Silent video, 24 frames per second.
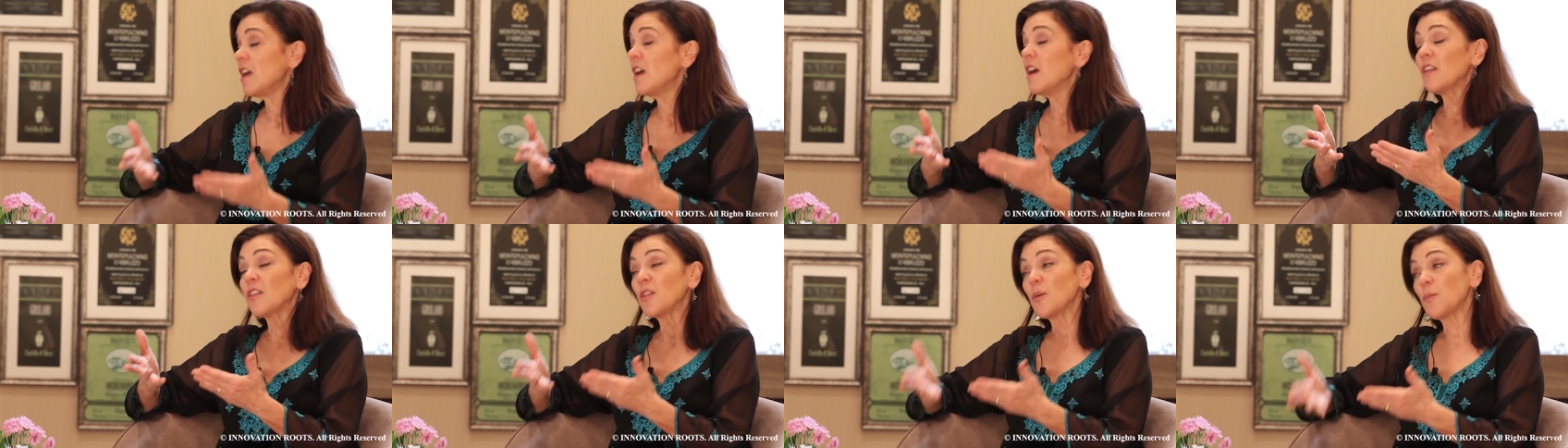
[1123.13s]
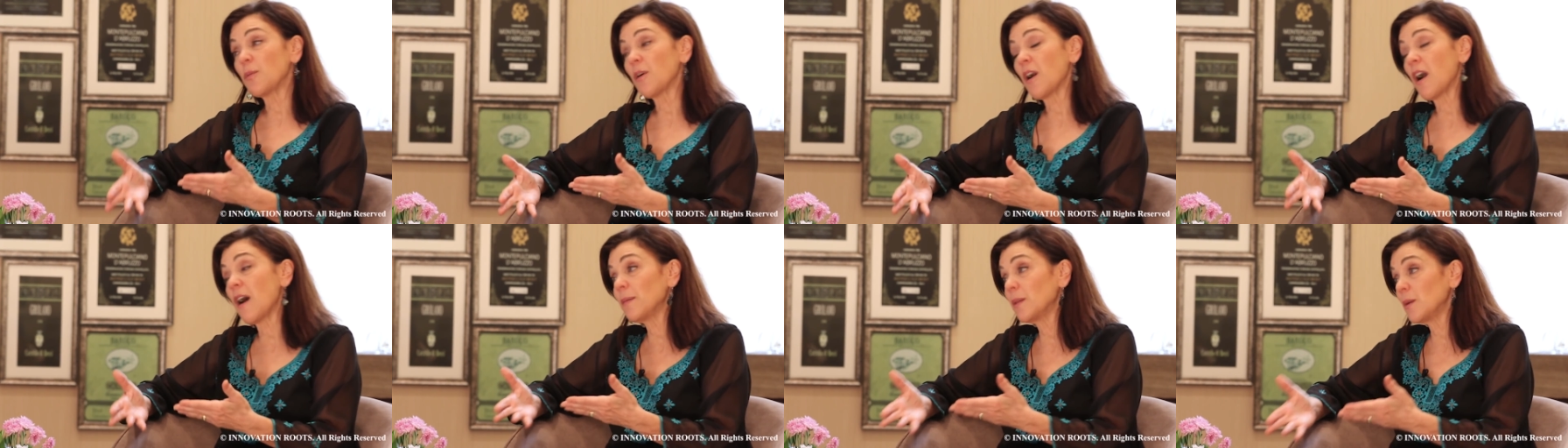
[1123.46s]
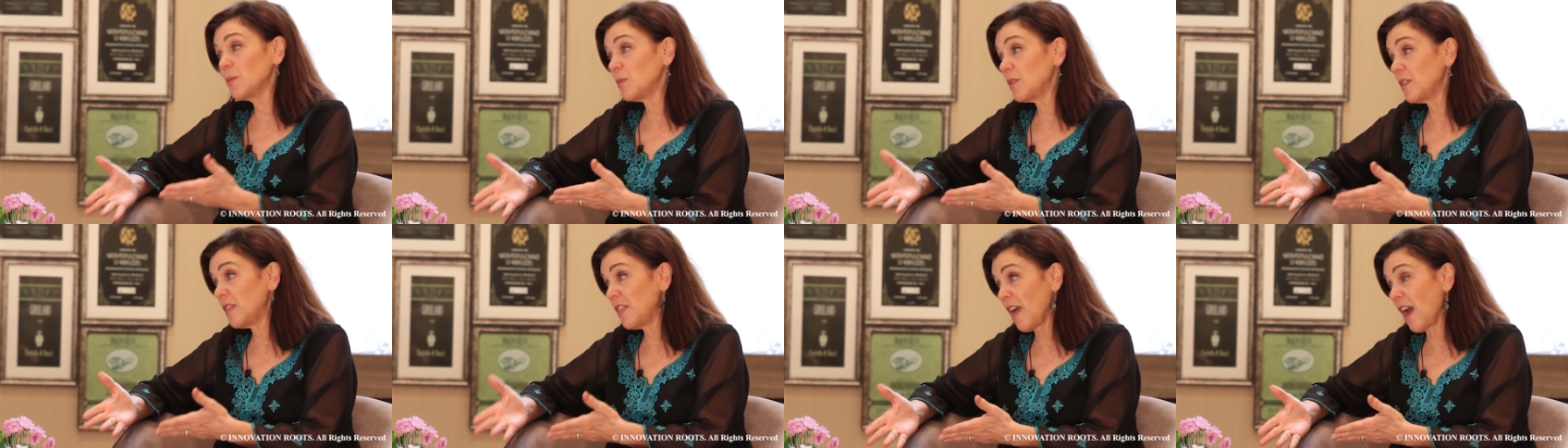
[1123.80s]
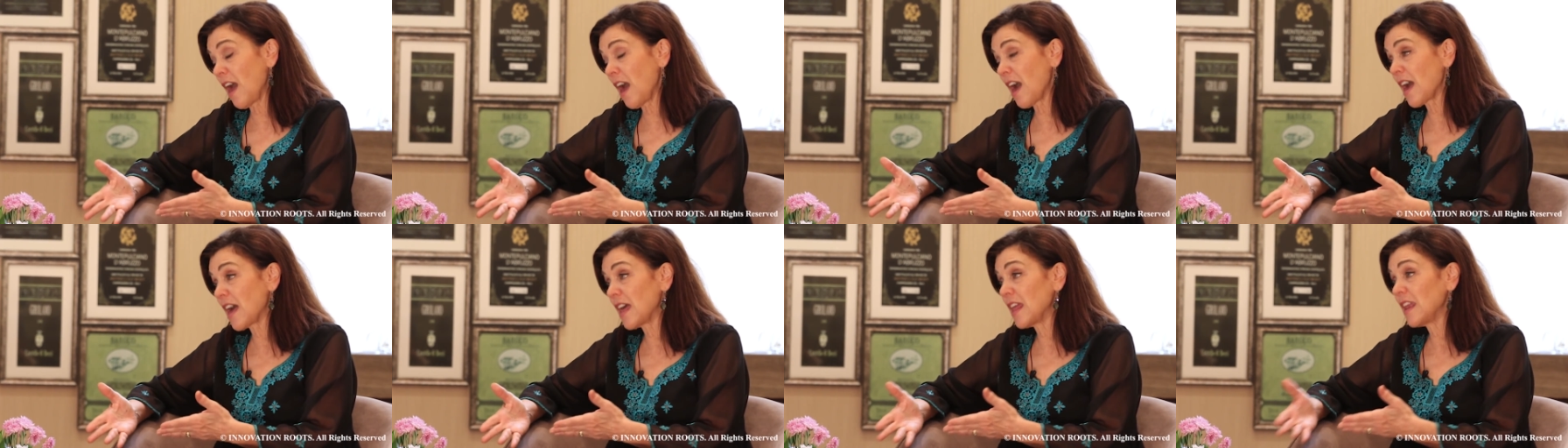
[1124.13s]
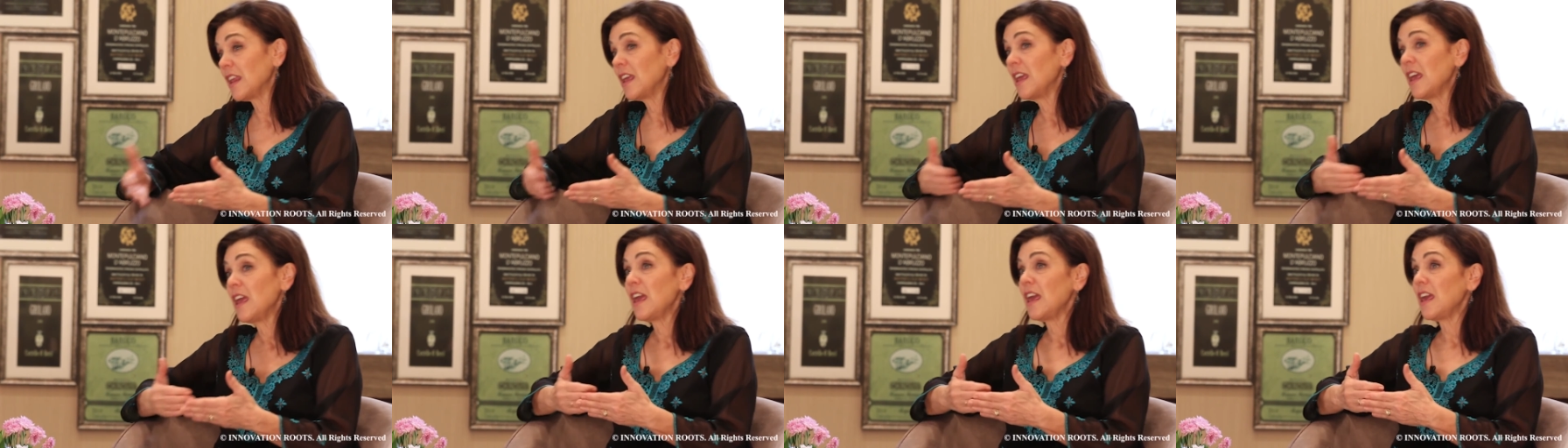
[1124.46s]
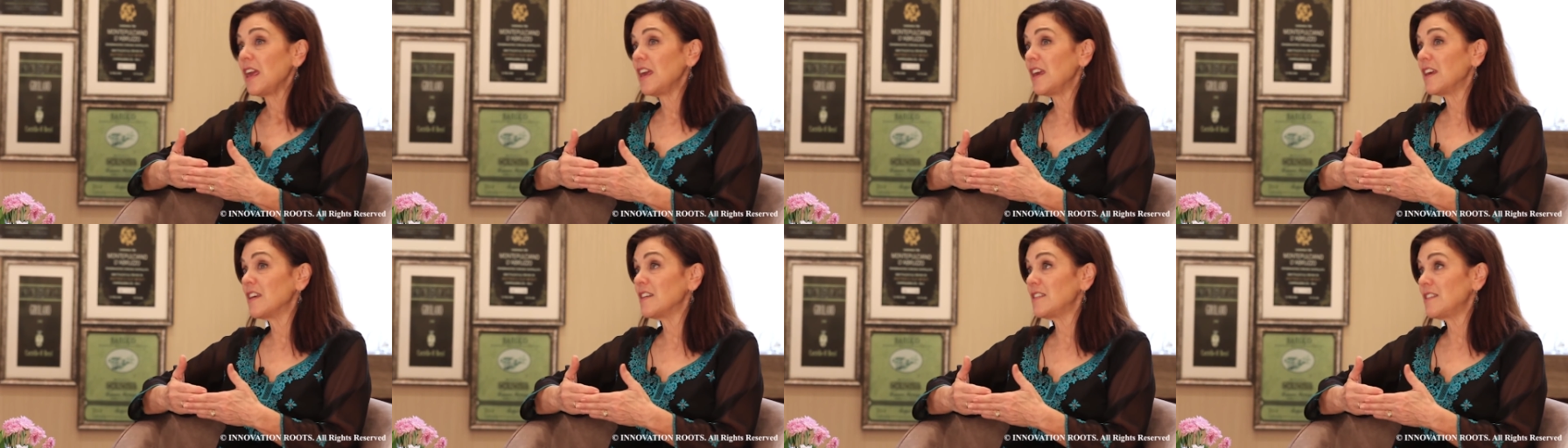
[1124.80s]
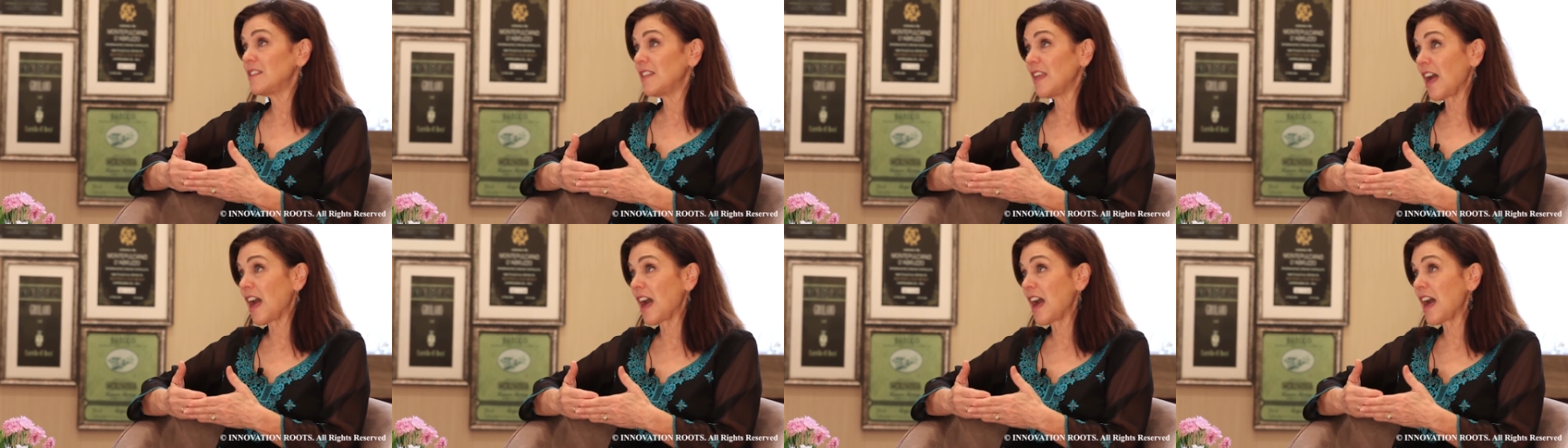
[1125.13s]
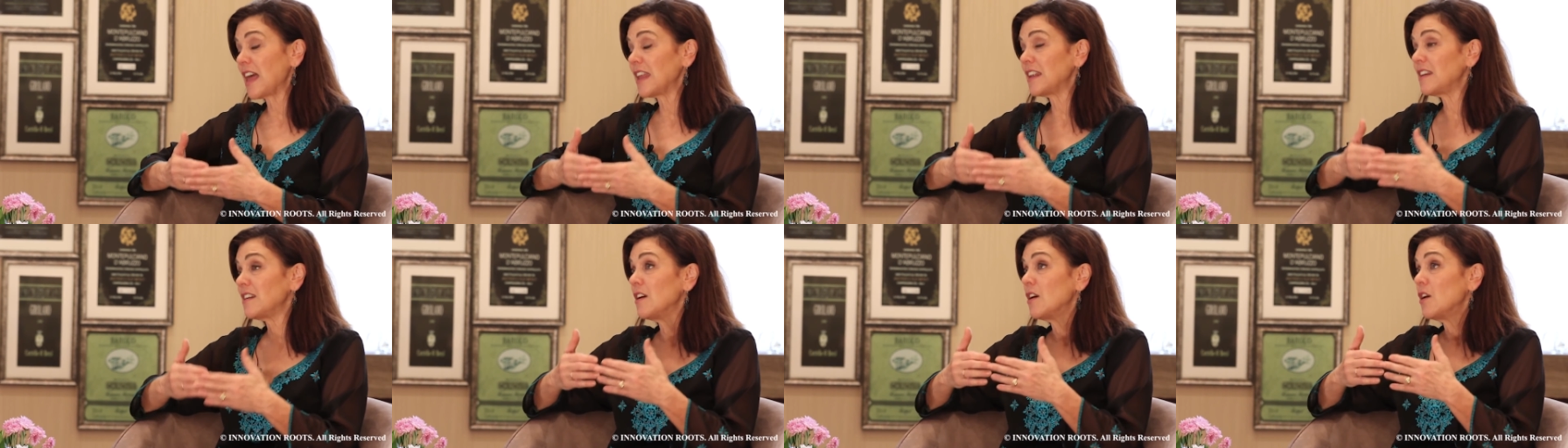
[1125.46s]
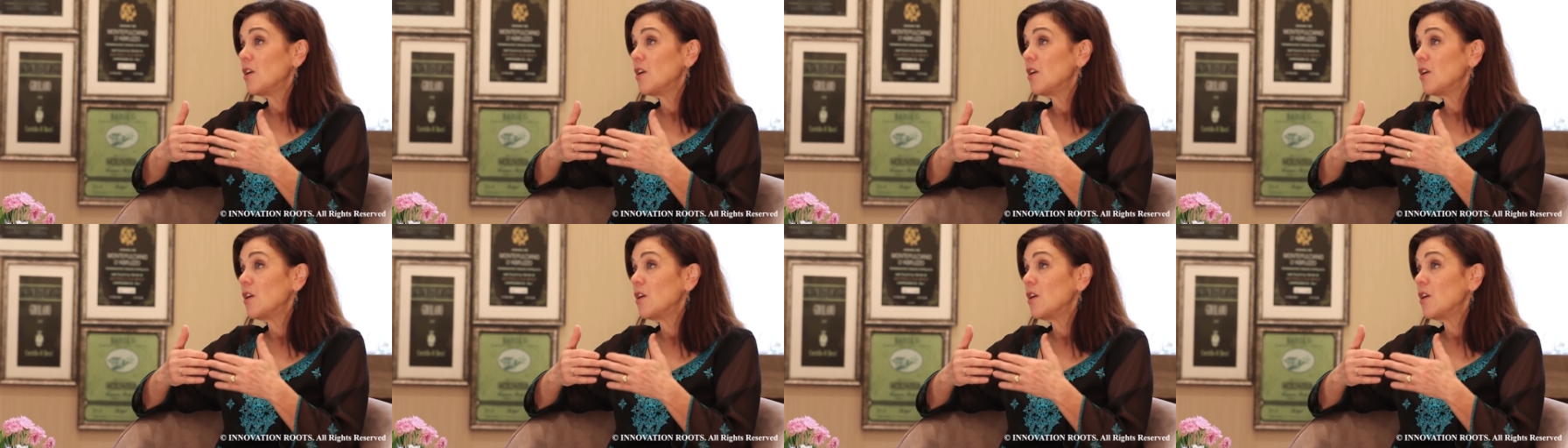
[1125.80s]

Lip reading: The problem with that is that